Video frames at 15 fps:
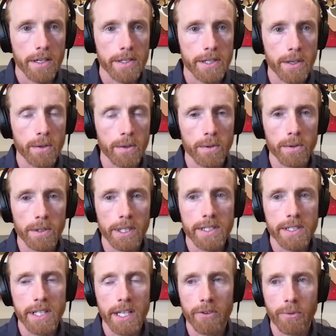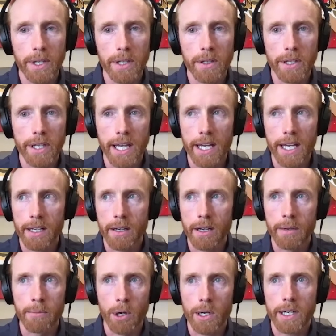So let's say if we look at a
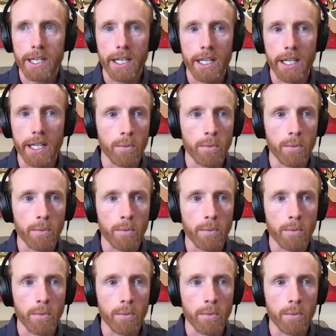market